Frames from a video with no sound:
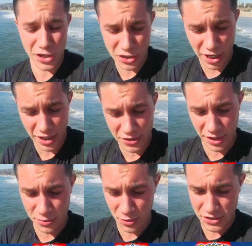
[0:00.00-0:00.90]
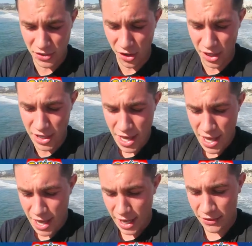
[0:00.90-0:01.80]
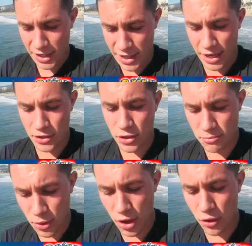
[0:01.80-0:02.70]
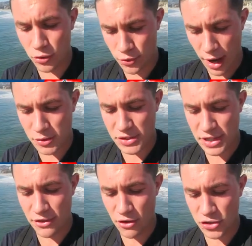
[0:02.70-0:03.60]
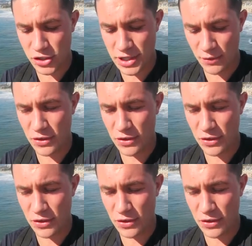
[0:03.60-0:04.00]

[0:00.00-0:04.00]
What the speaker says: Oddish candies, so that's pretty solid. And then again, Kabuto, Drowsy, there's just